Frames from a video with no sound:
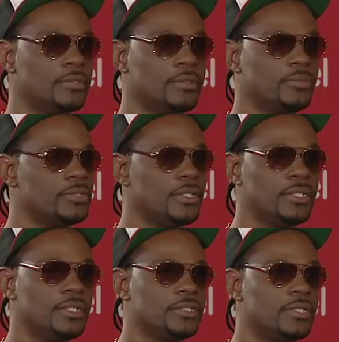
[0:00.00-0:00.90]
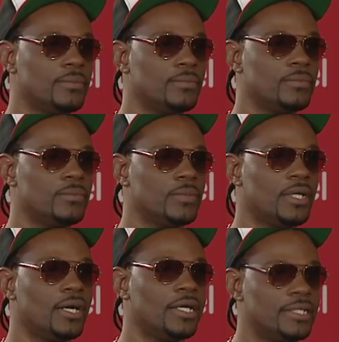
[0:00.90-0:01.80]
You don't put your H them where
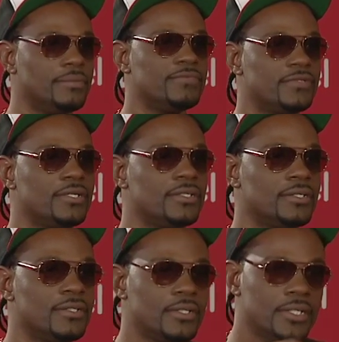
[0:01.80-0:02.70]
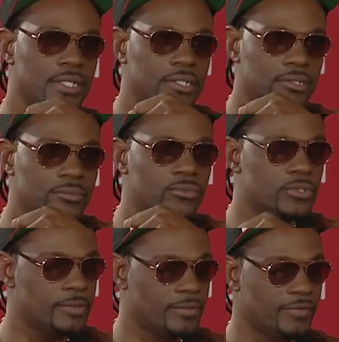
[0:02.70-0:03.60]
you hide them for there. You know,
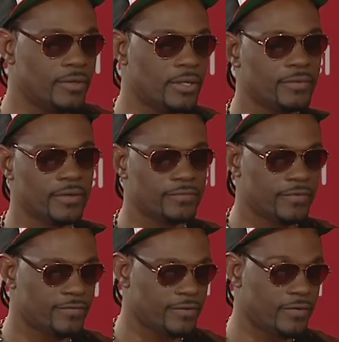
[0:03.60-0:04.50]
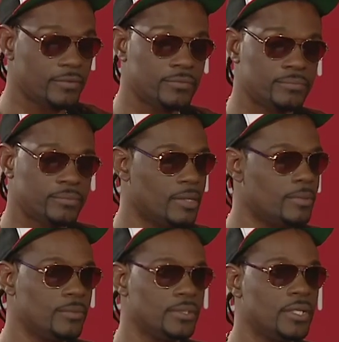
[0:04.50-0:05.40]
most people have a
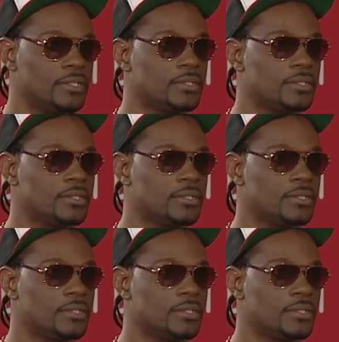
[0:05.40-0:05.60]
problem with that.